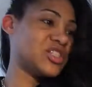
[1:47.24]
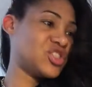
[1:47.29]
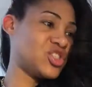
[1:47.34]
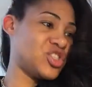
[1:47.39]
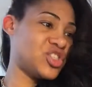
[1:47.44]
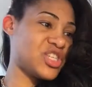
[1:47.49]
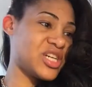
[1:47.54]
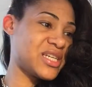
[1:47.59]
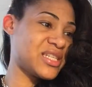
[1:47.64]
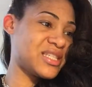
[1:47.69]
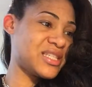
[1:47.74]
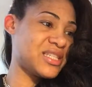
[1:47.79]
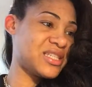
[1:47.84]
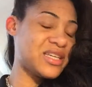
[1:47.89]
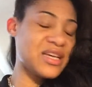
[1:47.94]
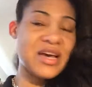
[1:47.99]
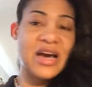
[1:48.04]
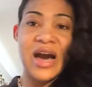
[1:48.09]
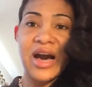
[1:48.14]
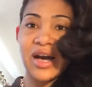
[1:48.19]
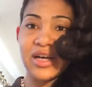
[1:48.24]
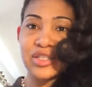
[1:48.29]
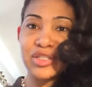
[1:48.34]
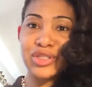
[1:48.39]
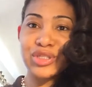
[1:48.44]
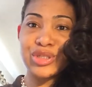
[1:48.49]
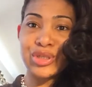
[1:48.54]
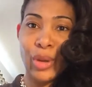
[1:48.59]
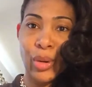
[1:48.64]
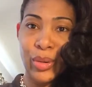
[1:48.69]
it's just
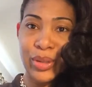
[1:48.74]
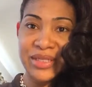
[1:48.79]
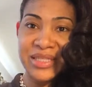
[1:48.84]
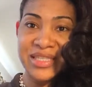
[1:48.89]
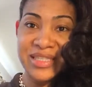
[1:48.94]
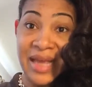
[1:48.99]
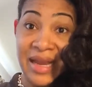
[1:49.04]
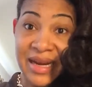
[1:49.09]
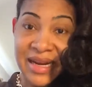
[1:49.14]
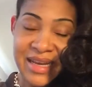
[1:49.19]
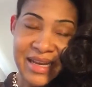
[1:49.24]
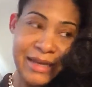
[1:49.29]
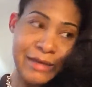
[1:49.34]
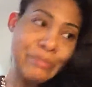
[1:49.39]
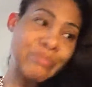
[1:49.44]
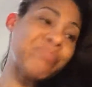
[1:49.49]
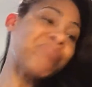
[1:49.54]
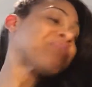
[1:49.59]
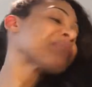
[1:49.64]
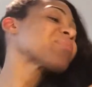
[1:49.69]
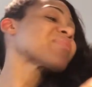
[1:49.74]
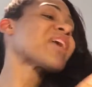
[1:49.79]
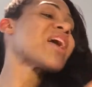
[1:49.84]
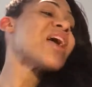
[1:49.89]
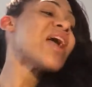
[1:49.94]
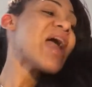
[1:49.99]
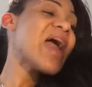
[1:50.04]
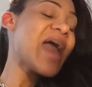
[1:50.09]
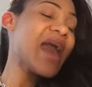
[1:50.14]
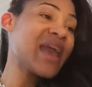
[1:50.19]
so exciting.
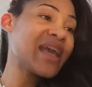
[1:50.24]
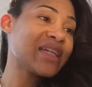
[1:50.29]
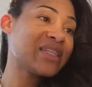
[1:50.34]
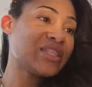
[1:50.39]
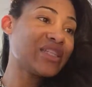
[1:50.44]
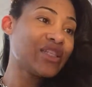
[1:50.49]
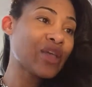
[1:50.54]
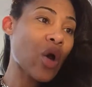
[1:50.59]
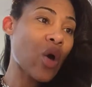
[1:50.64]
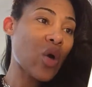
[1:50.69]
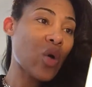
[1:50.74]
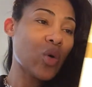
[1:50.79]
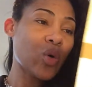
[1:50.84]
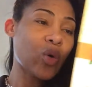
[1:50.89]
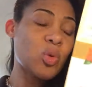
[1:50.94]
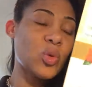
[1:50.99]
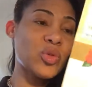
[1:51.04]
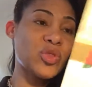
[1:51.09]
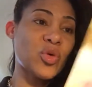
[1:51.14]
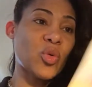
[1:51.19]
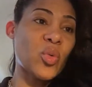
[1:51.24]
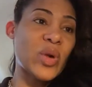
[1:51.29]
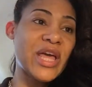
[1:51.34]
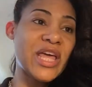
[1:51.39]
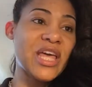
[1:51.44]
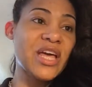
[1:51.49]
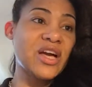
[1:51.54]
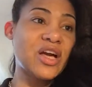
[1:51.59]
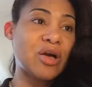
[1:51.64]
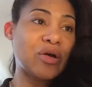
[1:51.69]
And so the
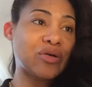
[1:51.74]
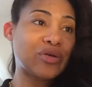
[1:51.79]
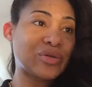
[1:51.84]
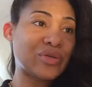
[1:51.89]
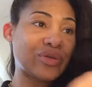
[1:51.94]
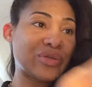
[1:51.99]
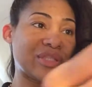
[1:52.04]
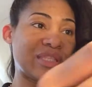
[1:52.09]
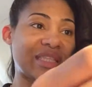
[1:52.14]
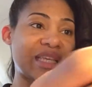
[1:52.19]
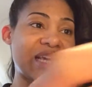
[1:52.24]
way it goes